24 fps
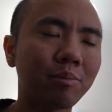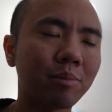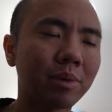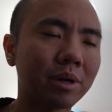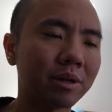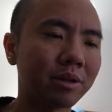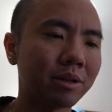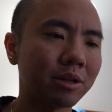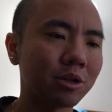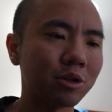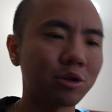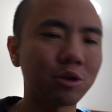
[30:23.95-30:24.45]

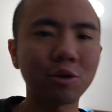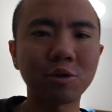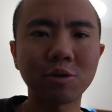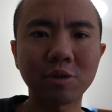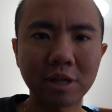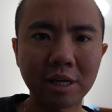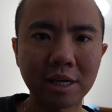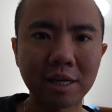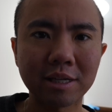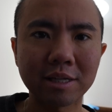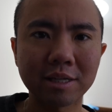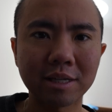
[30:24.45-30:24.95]
But the truth
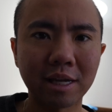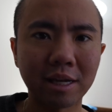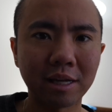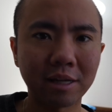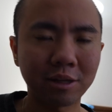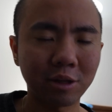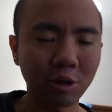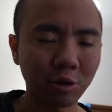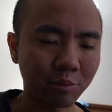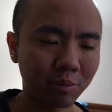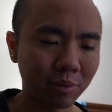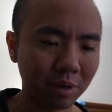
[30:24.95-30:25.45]
is like
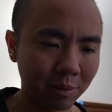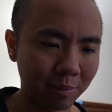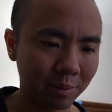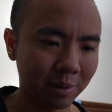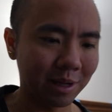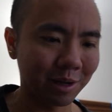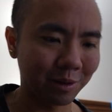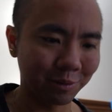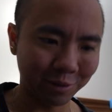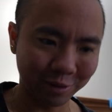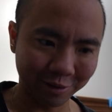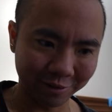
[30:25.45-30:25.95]
they'll probably
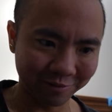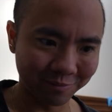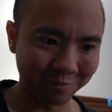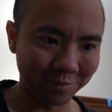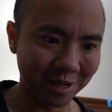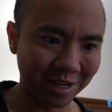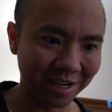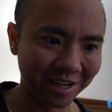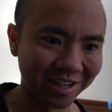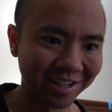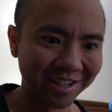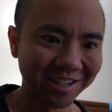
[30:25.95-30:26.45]
outlive
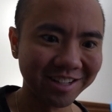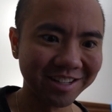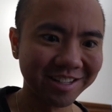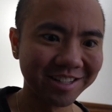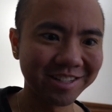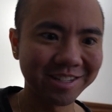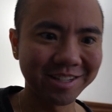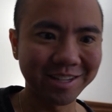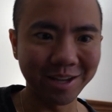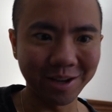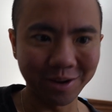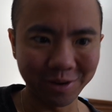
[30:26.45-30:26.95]
me.
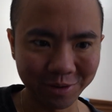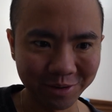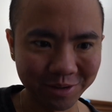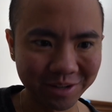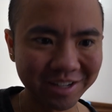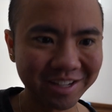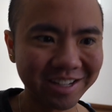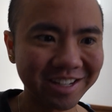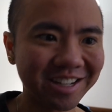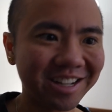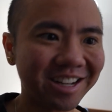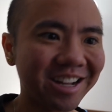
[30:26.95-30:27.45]
So,
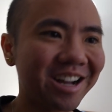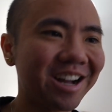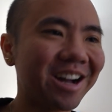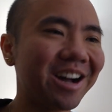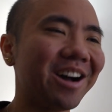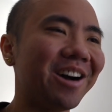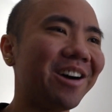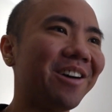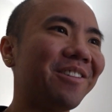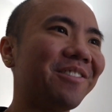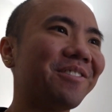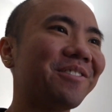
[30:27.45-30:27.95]

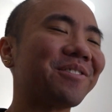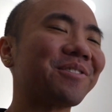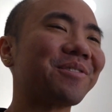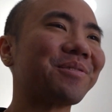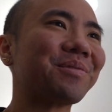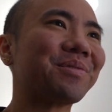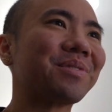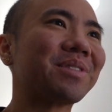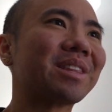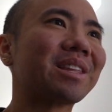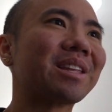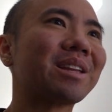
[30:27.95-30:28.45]
um,
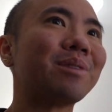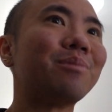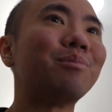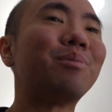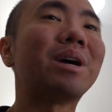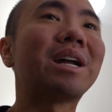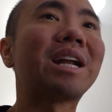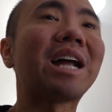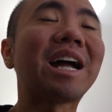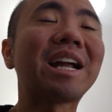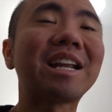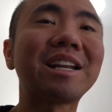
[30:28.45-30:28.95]

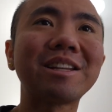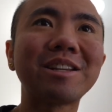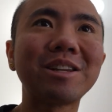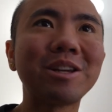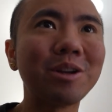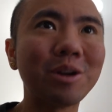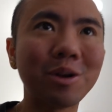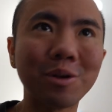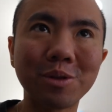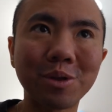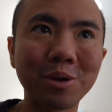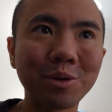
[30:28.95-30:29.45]
but I,
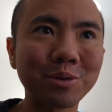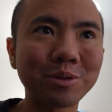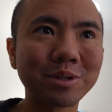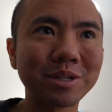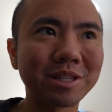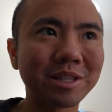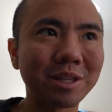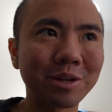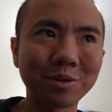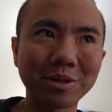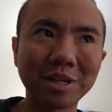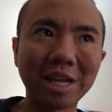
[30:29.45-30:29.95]
those
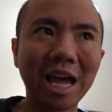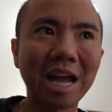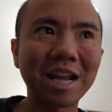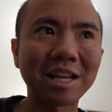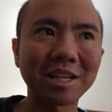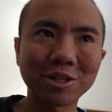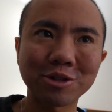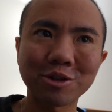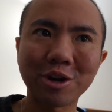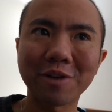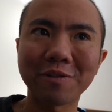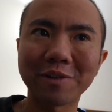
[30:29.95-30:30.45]

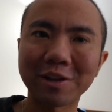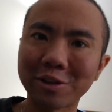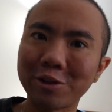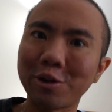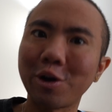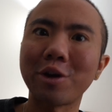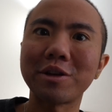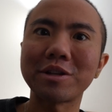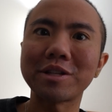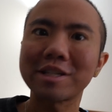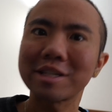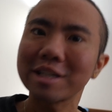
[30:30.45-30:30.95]
catastrophic
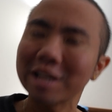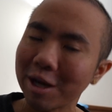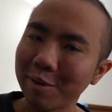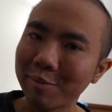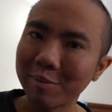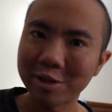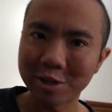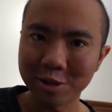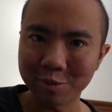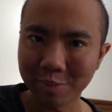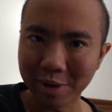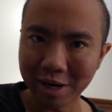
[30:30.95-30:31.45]
thoughts come
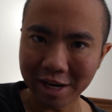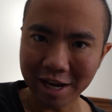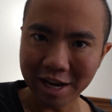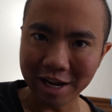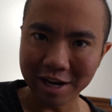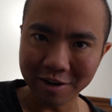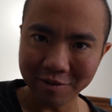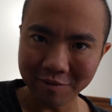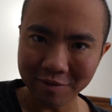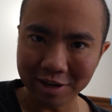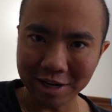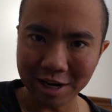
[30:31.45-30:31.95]
into my head
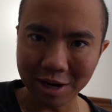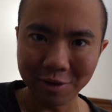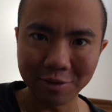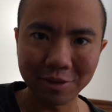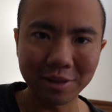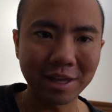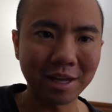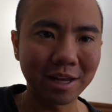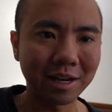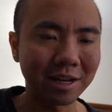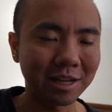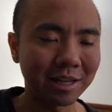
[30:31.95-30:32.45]
every now and
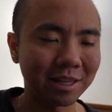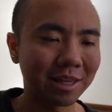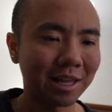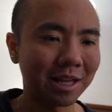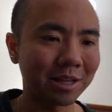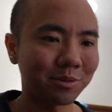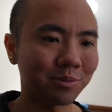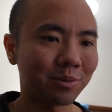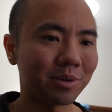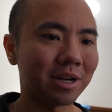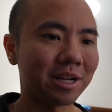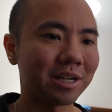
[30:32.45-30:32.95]
then, and
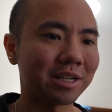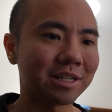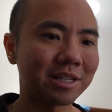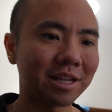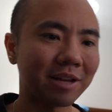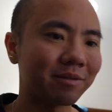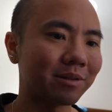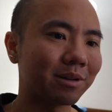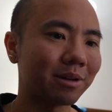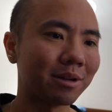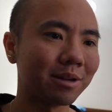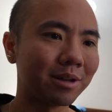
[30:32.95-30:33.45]
that's when I just
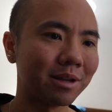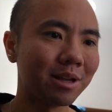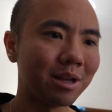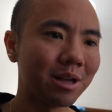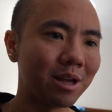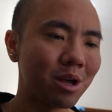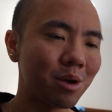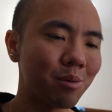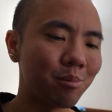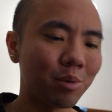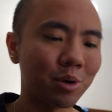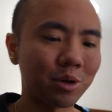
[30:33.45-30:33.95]
have to
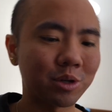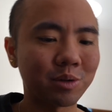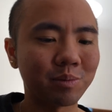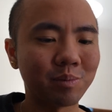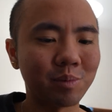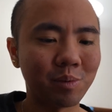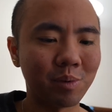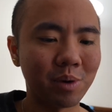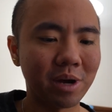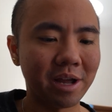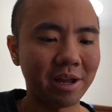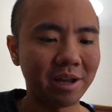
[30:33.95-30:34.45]
push them
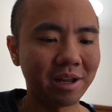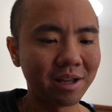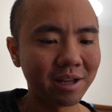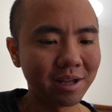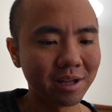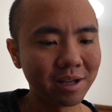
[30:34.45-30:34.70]
away.